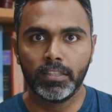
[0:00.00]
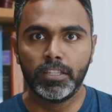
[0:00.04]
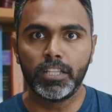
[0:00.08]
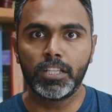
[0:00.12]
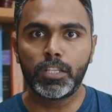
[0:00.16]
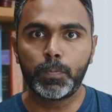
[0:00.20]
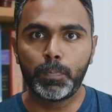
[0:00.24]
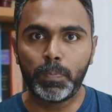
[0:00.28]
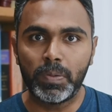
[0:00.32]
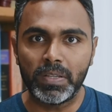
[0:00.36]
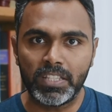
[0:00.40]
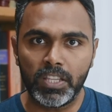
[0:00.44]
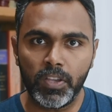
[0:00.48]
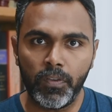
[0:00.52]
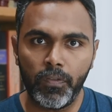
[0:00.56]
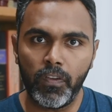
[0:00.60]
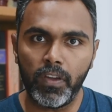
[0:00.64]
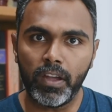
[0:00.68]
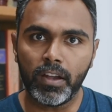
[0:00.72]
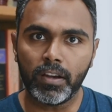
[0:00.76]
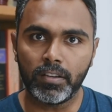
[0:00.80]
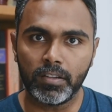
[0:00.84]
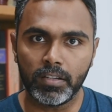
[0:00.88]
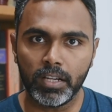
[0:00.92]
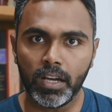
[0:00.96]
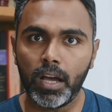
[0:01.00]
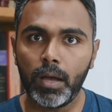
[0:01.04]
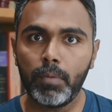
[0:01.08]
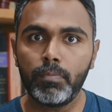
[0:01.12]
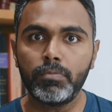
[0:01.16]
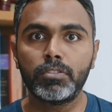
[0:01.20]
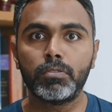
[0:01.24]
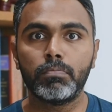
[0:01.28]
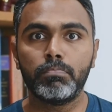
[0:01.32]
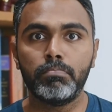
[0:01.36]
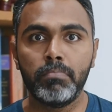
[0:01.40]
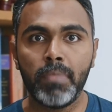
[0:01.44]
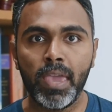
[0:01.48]
The specific
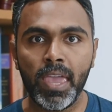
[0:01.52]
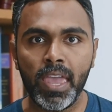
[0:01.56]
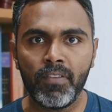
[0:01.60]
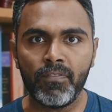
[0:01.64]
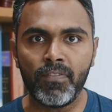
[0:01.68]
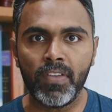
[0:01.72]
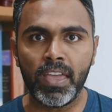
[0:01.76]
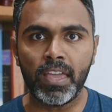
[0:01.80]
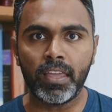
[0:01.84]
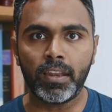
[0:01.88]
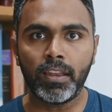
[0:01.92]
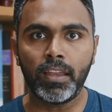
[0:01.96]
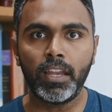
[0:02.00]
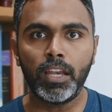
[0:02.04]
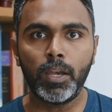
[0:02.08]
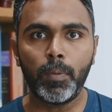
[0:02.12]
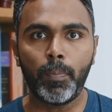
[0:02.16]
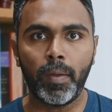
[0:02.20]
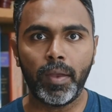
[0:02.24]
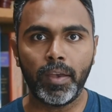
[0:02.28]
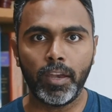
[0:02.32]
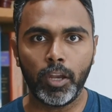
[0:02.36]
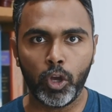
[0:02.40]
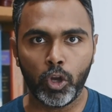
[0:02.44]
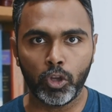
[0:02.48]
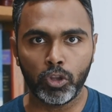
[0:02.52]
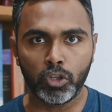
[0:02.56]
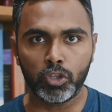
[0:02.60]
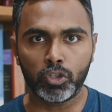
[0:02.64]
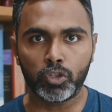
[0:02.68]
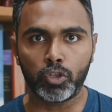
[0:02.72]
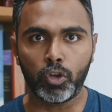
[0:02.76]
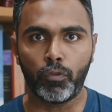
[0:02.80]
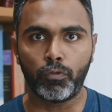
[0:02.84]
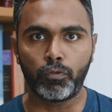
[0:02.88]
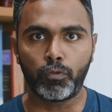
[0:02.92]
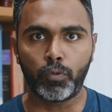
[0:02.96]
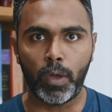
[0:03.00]
terms may vary depending on the
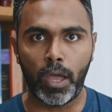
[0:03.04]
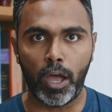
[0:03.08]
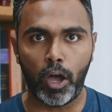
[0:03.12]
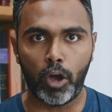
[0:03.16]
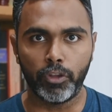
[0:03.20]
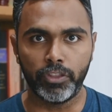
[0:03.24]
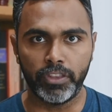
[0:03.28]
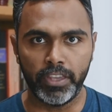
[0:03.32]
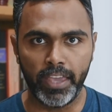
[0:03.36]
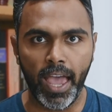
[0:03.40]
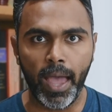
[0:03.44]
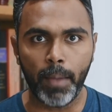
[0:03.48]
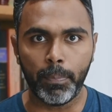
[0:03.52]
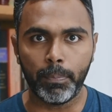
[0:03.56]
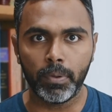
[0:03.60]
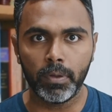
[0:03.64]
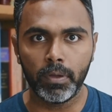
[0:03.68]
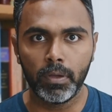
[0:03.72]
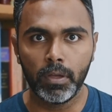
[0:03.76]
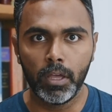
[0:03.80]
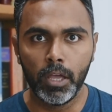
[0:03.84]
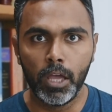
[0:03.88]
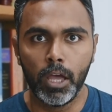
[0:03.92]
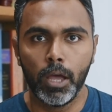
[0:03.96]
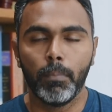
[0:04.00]
software or the app,